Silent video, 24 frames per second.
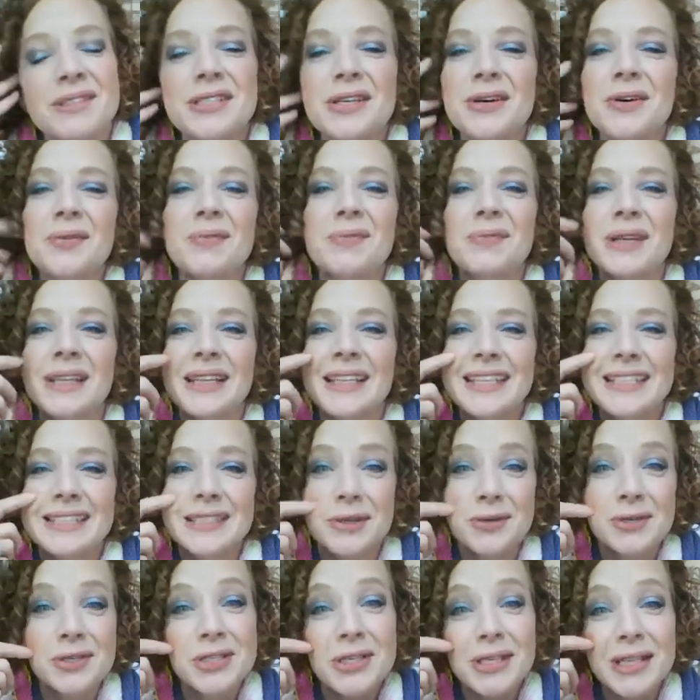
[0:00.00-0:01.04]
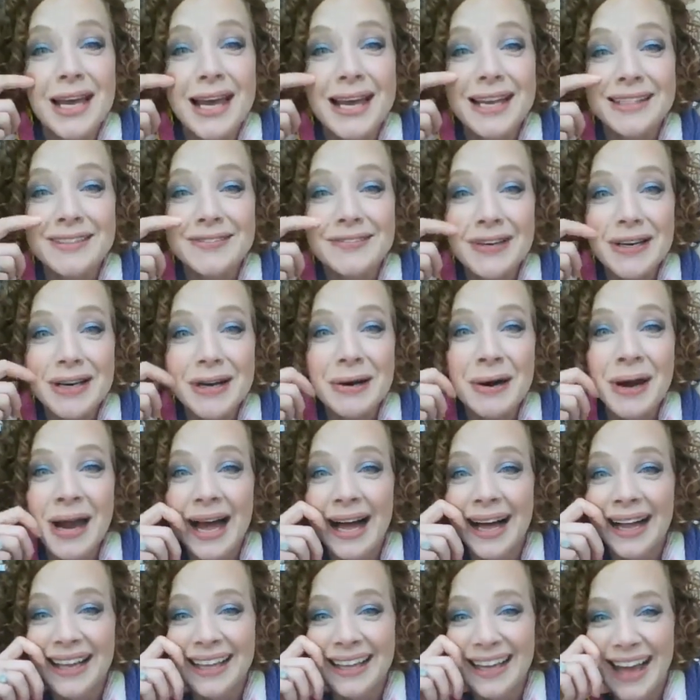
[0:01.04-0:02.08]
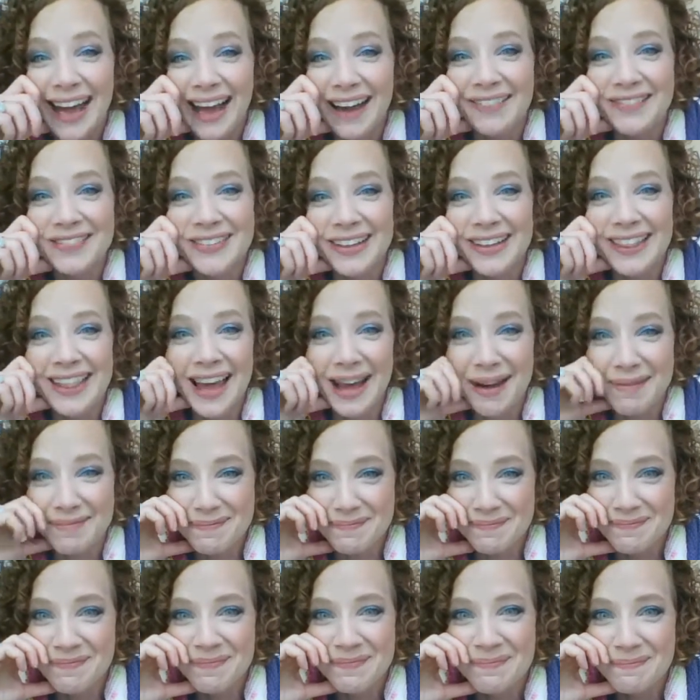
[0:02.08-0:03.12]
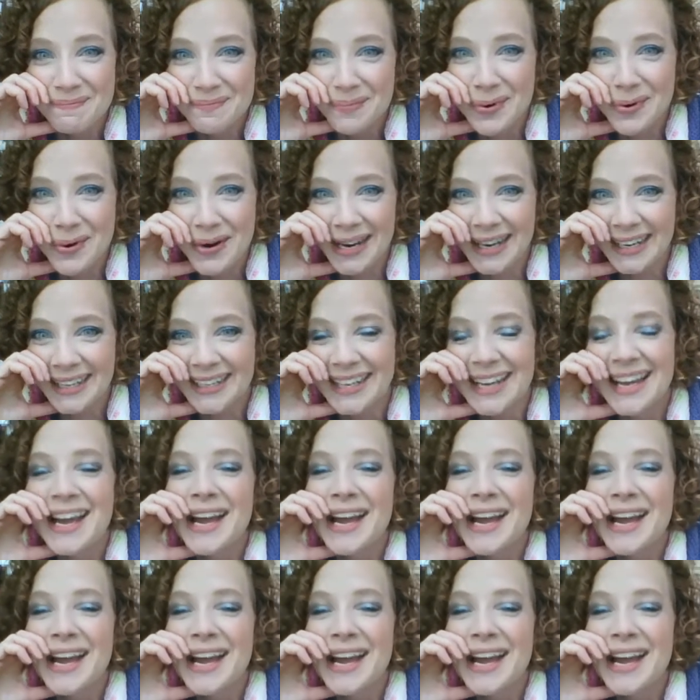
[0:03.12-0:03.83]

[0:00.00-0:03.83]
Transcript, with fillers: don't really socialize very well after that point.